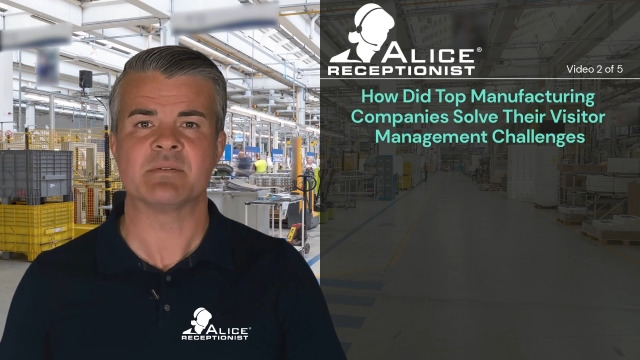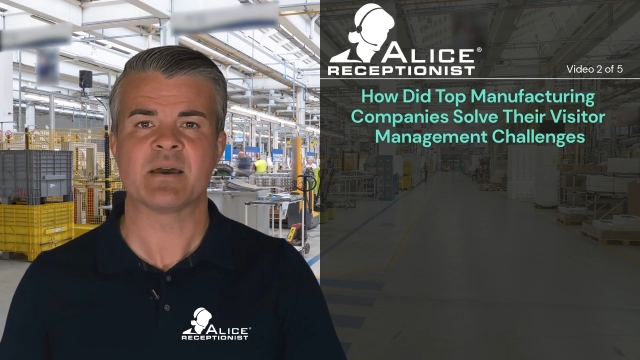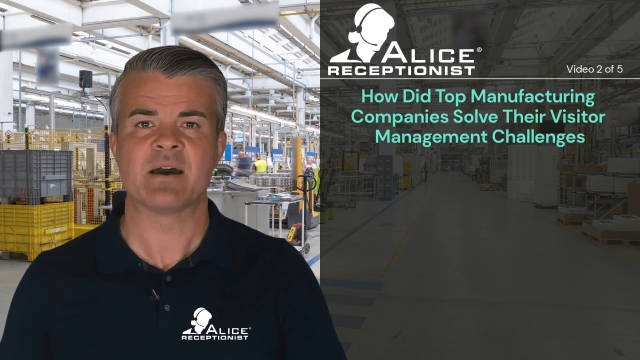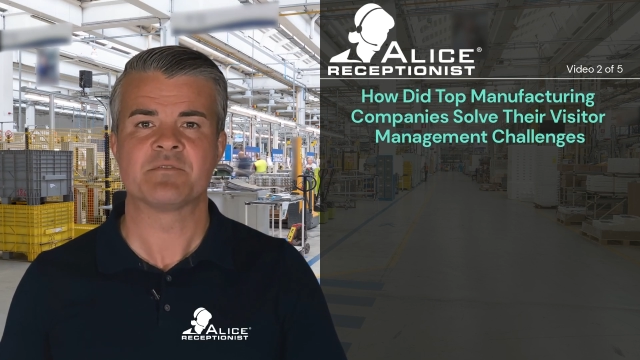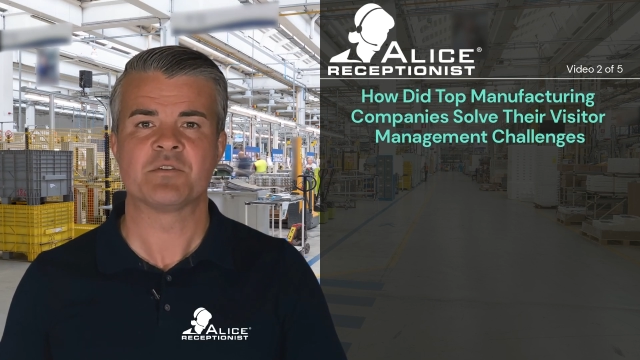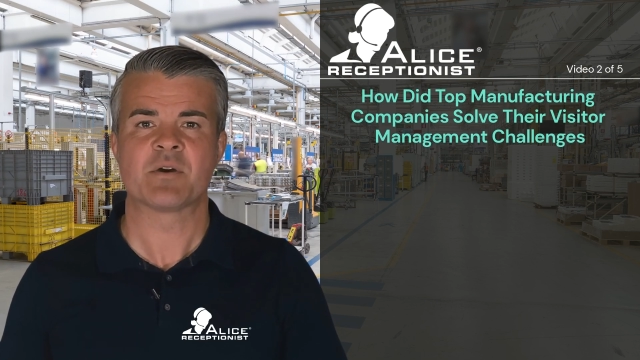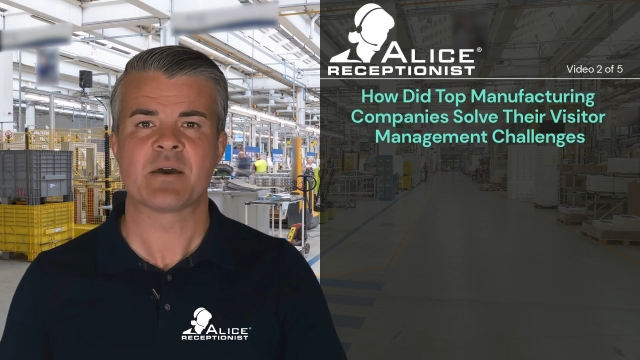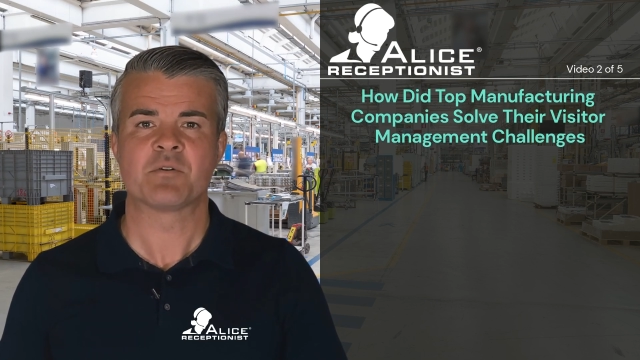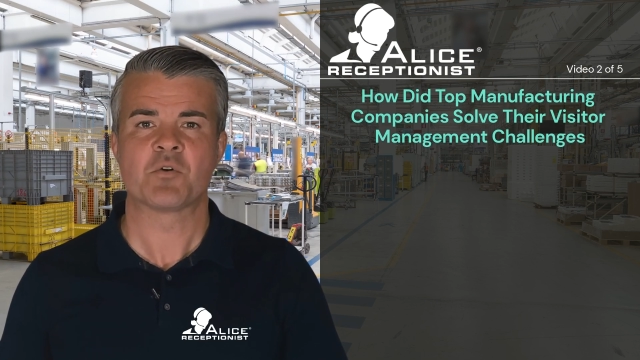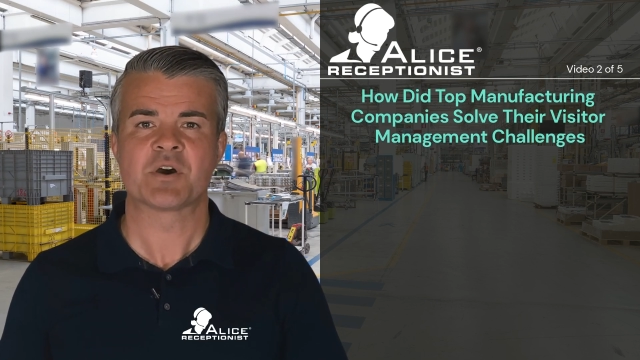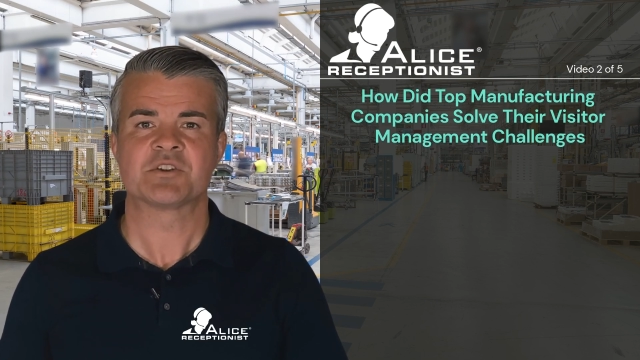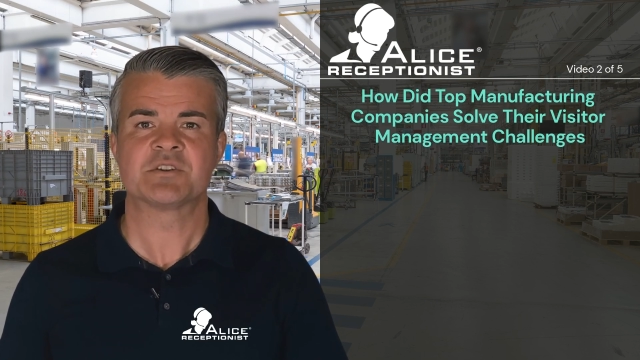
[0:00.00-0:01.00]
If you have
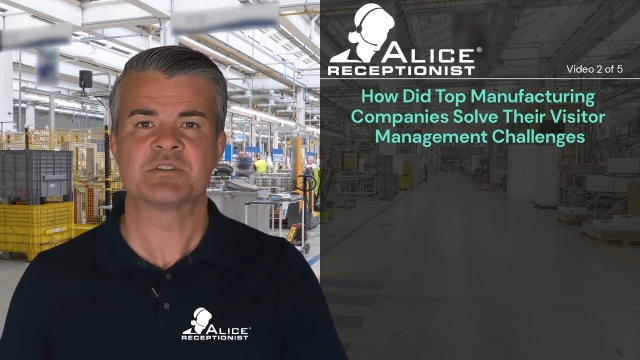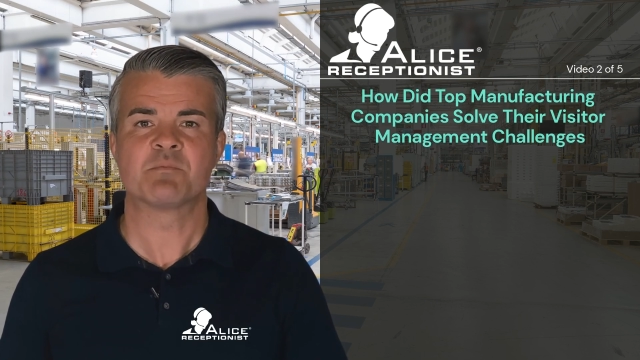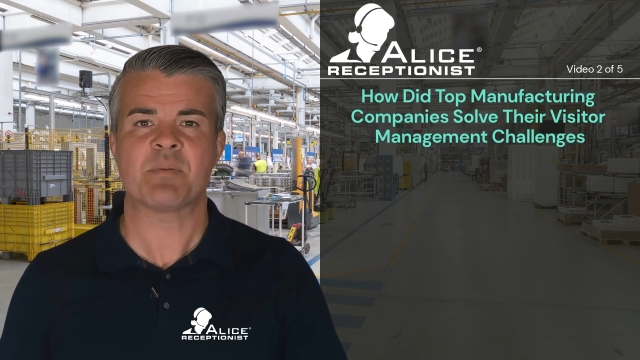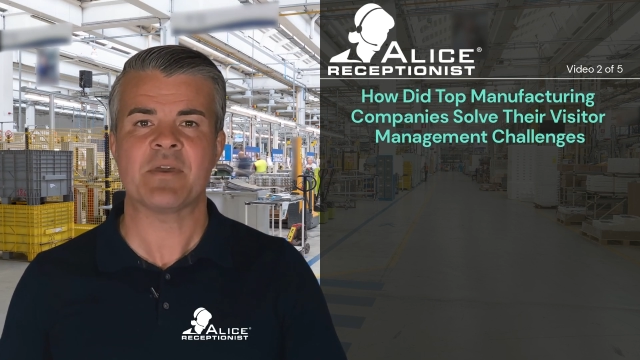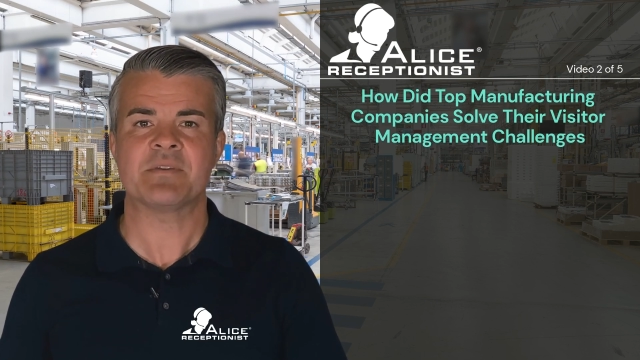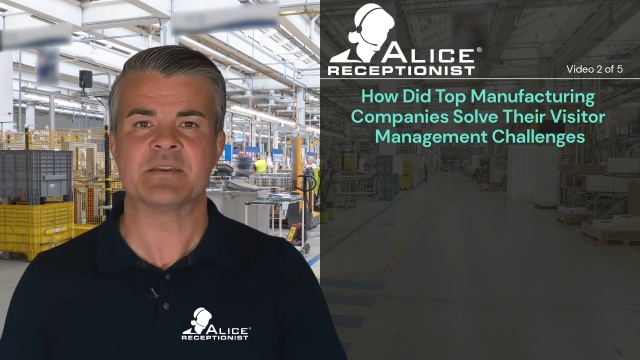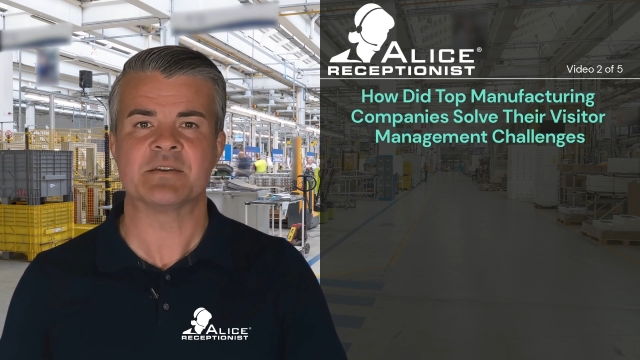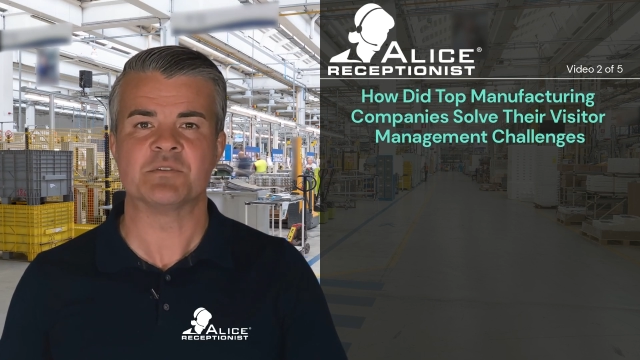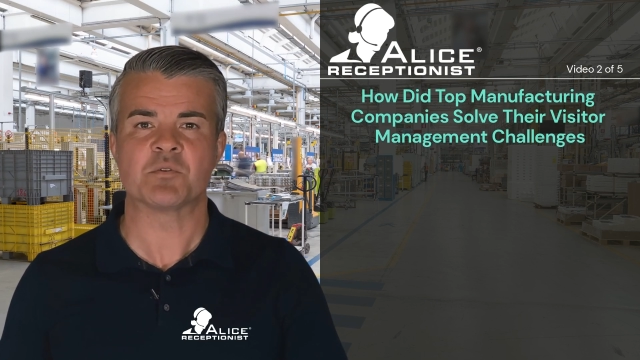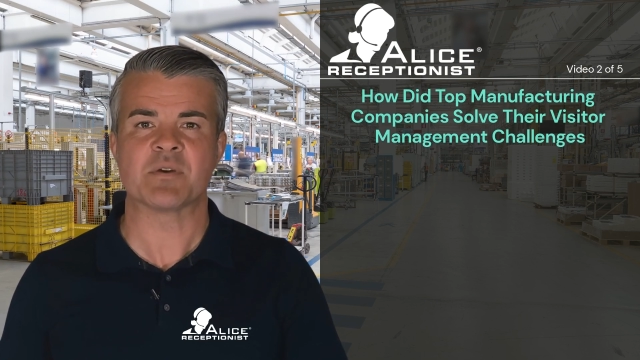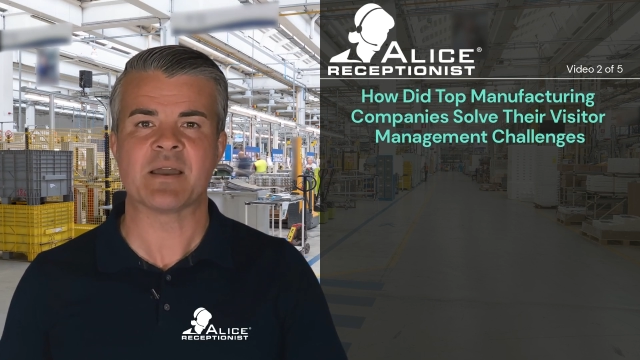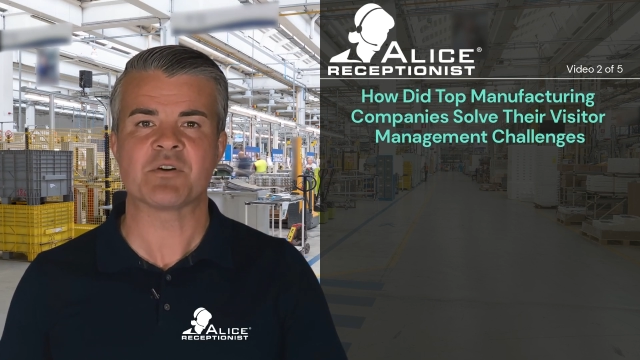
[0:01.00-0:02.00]
questions about these
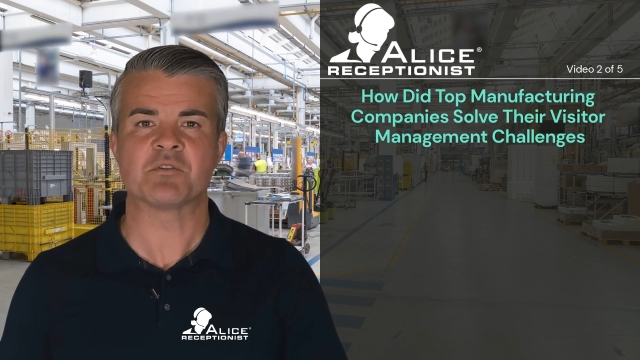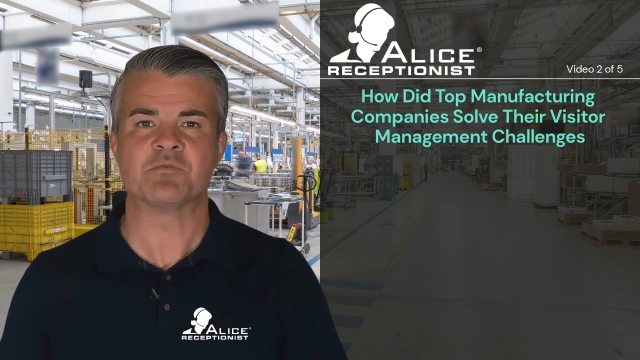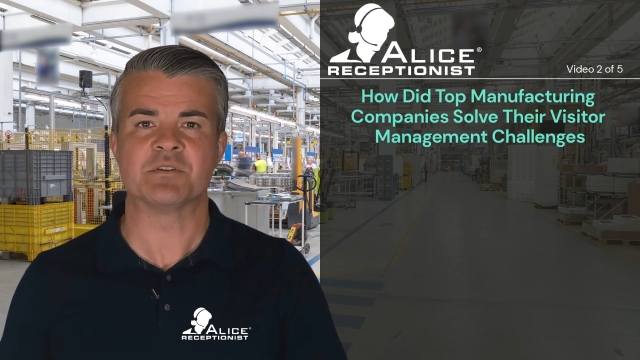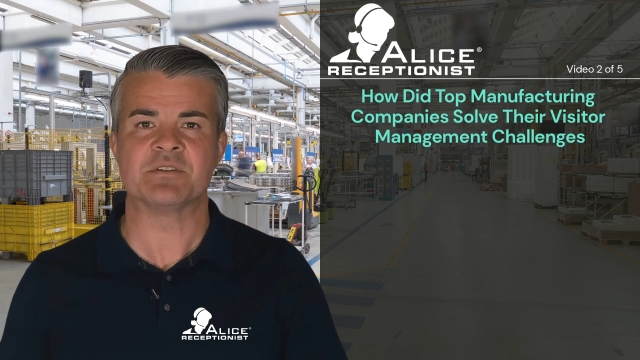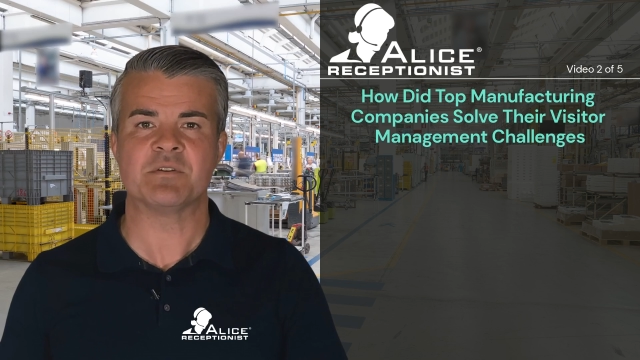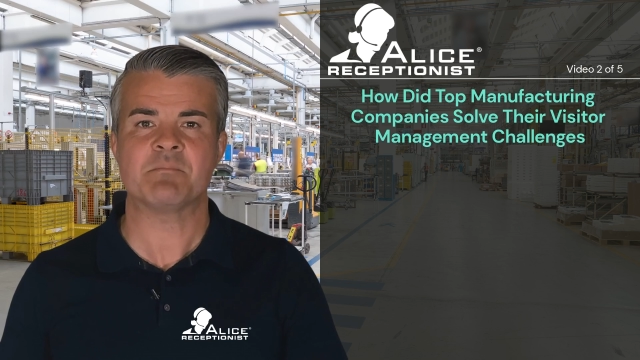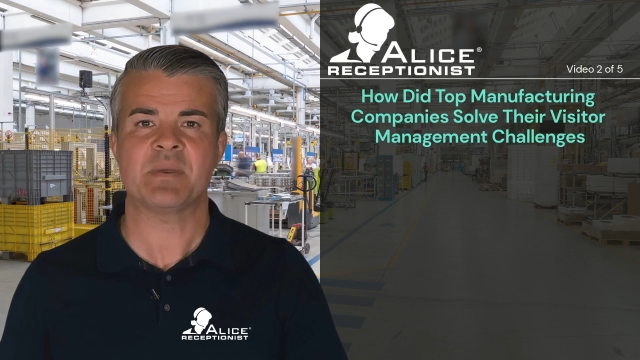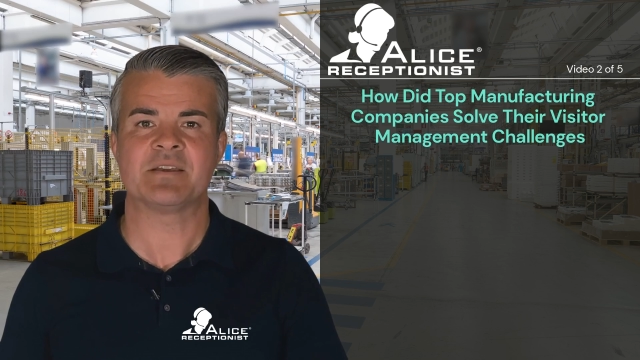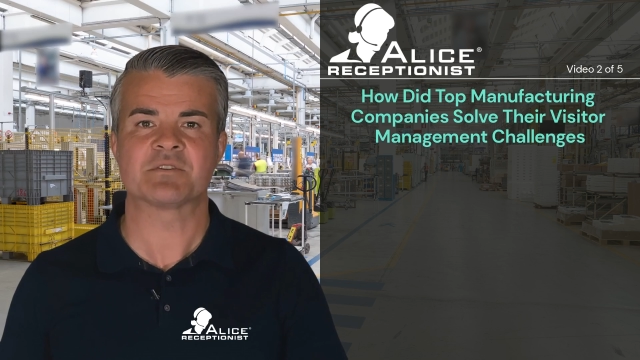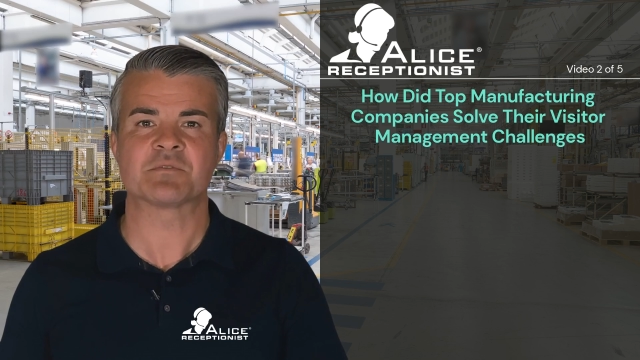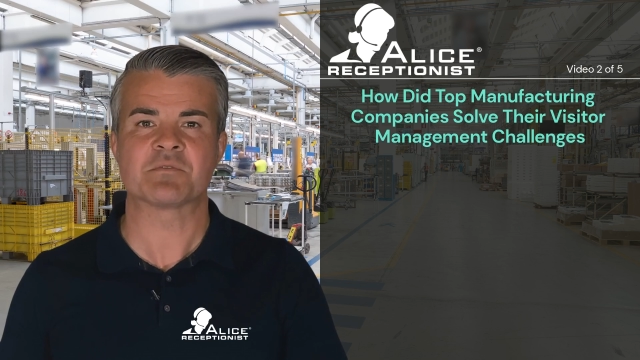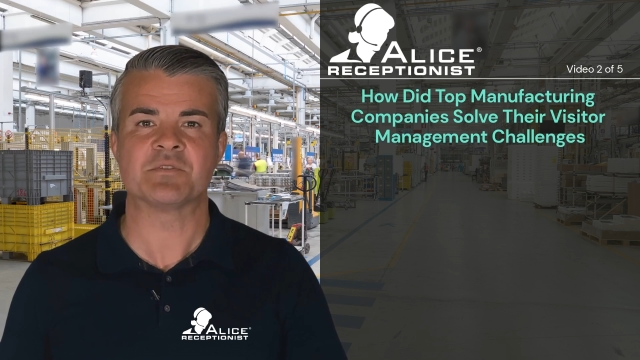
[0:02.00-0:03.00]
or other visitor
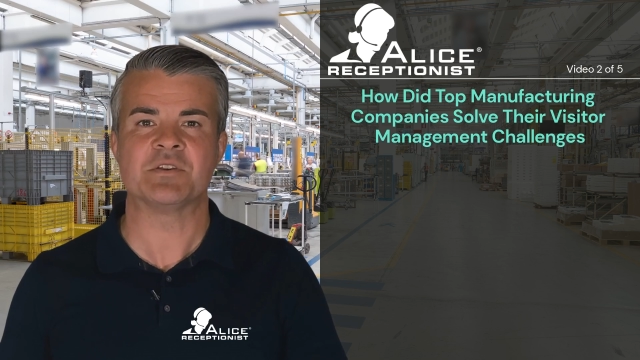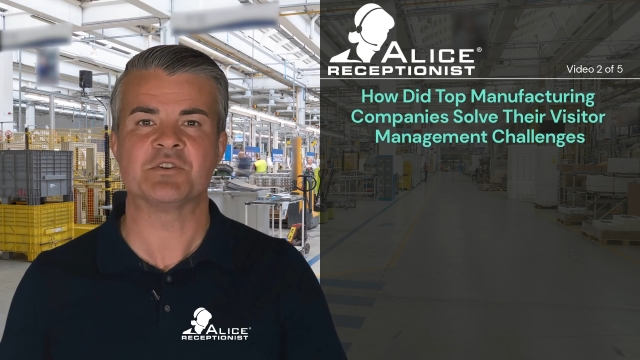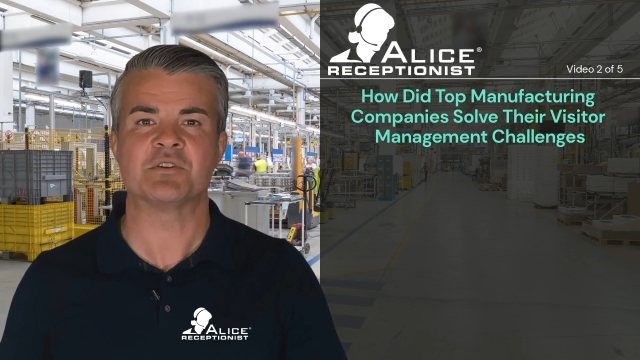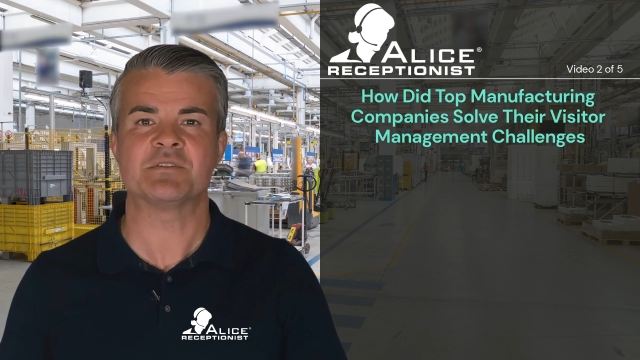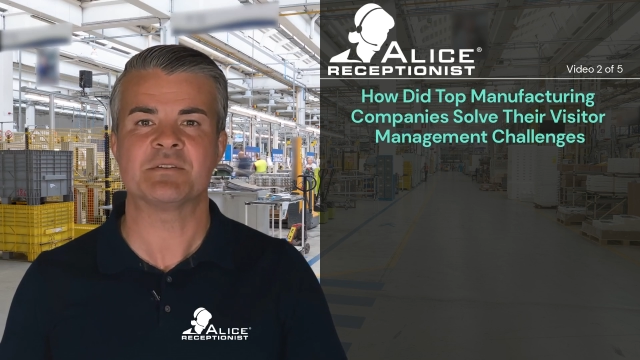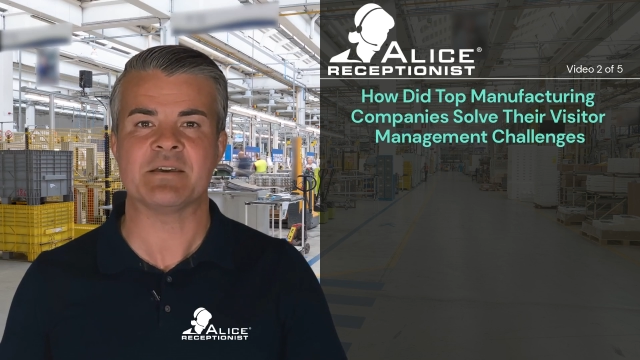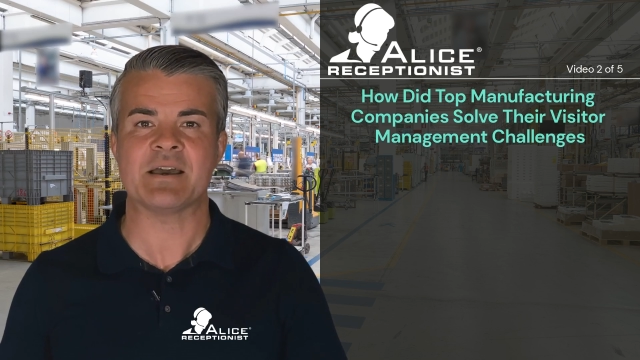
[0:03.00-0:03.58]
management features